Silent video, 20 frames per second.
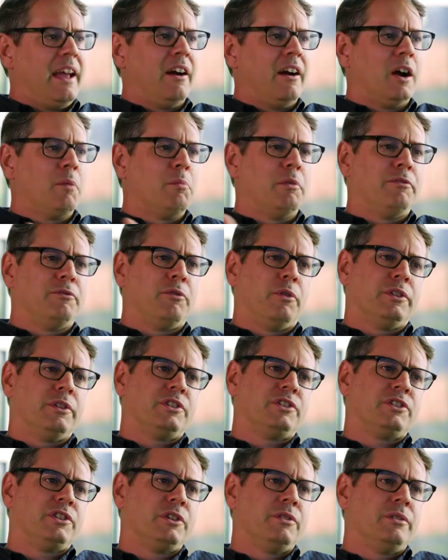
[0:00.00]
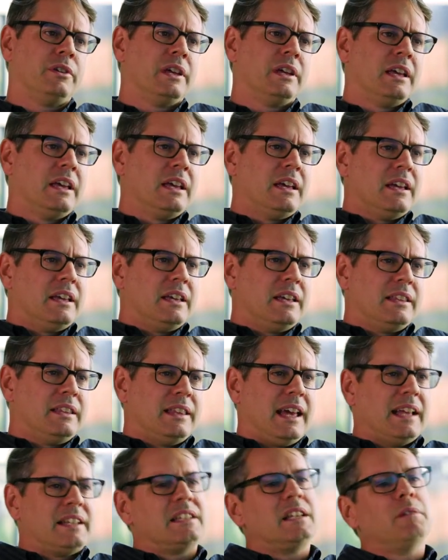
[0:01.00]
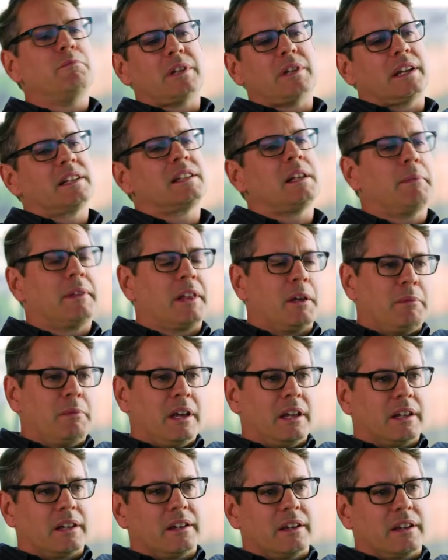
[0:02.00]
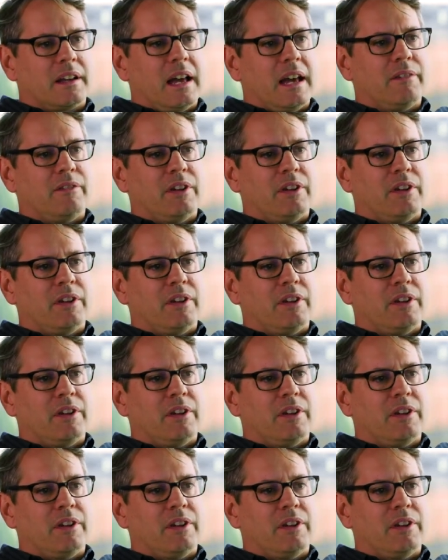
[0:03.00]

AR before the shoot. That seems like something that'd be a, a kind